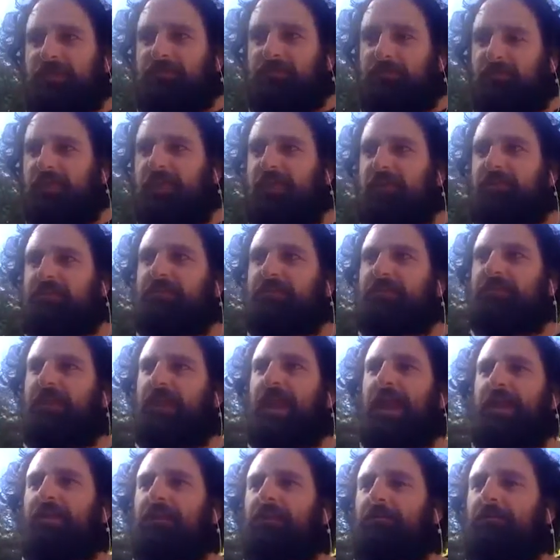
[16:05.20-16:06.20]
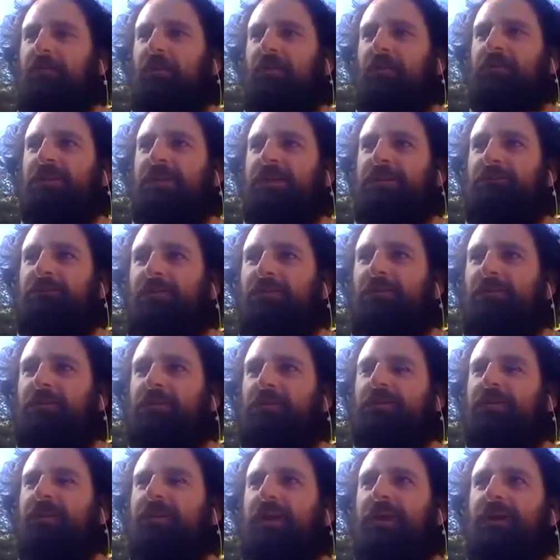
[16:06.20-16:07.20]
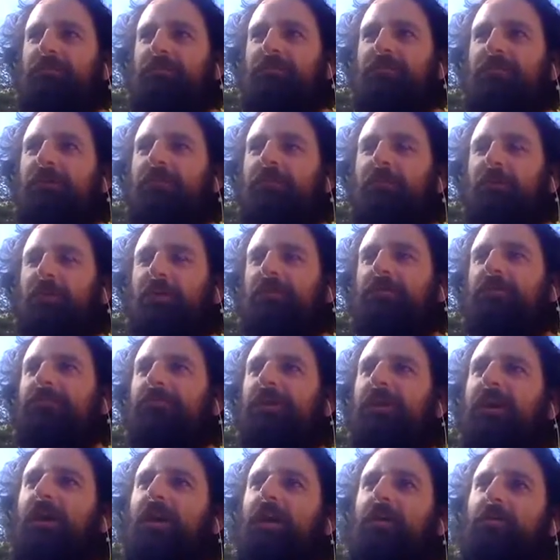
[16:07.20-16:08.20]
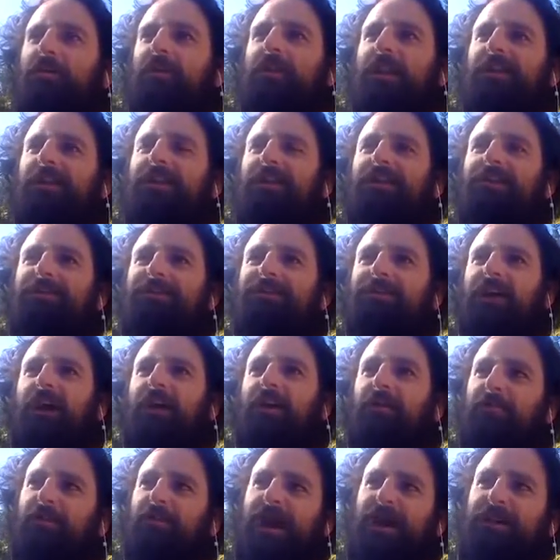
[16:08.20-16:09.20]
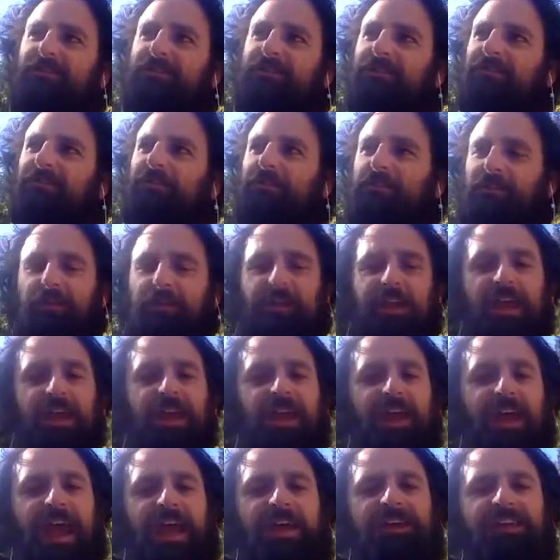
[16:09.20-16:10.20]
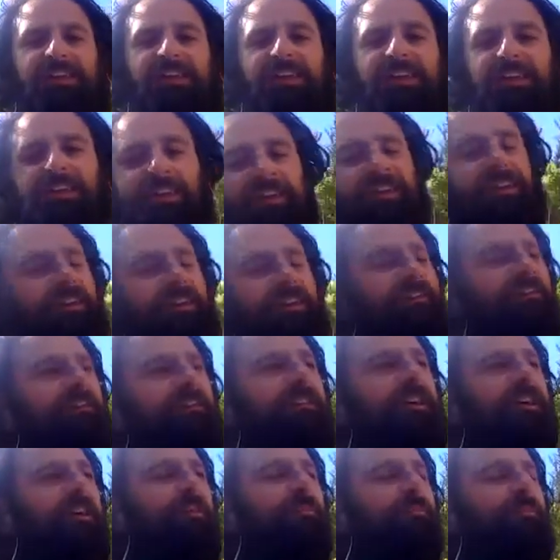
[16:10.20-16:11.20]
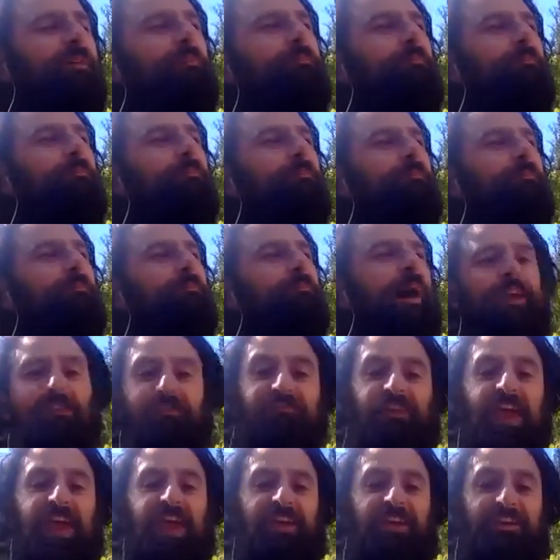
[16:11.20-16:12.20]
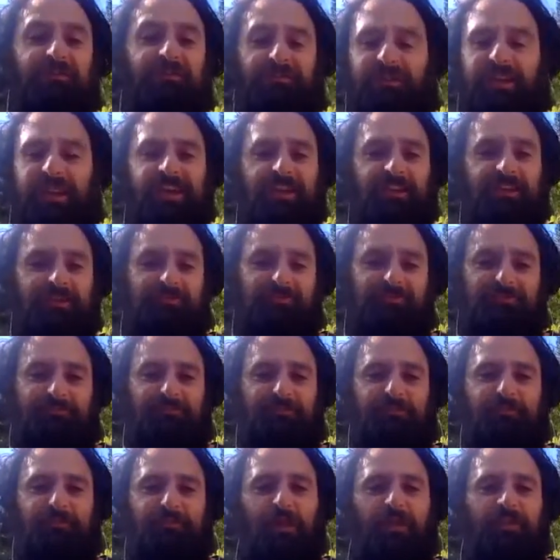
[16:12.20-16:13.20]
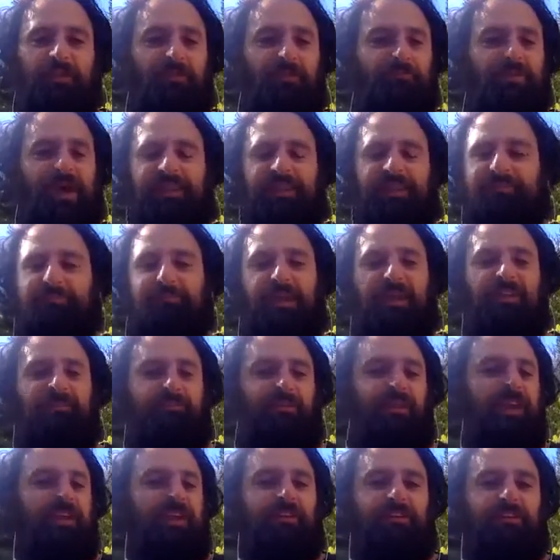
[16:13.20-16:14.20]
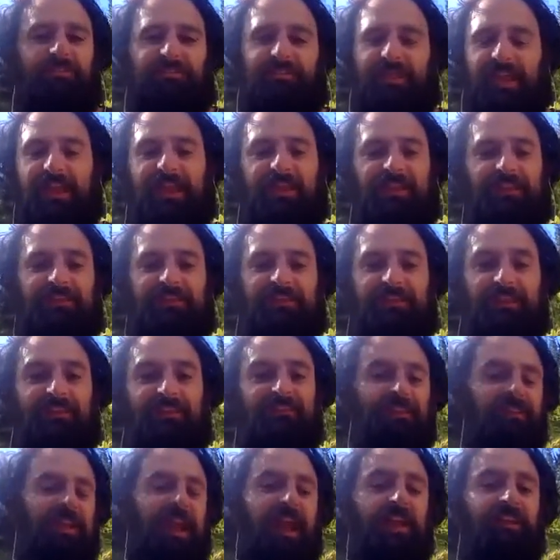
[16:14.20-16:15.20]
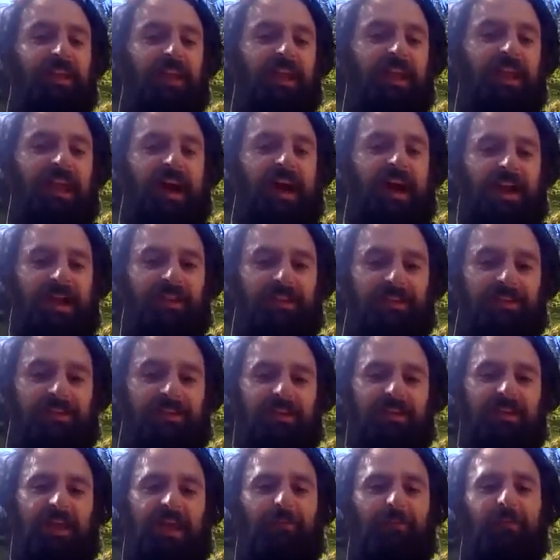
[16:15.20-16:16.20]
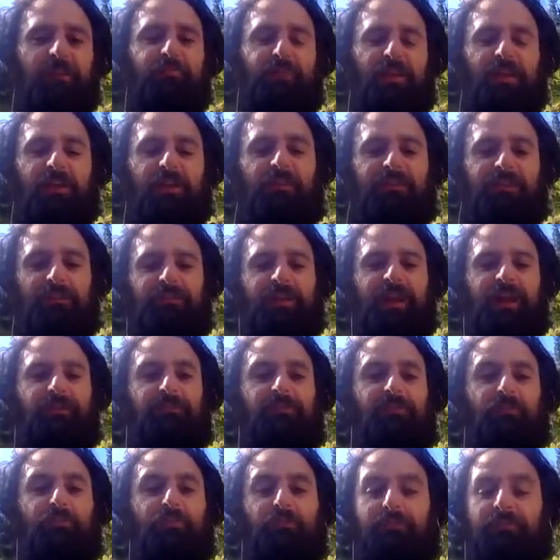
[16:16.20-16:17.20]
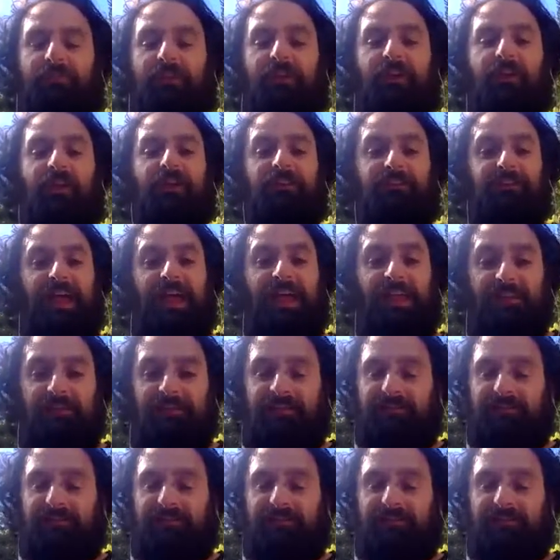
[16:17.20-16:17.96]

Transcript: player is Eric Perney, but we're getting a sub actually and he is Miles J, who's like one of the best bass players. Like, he's an LA guy, and we play with sometimes, who's like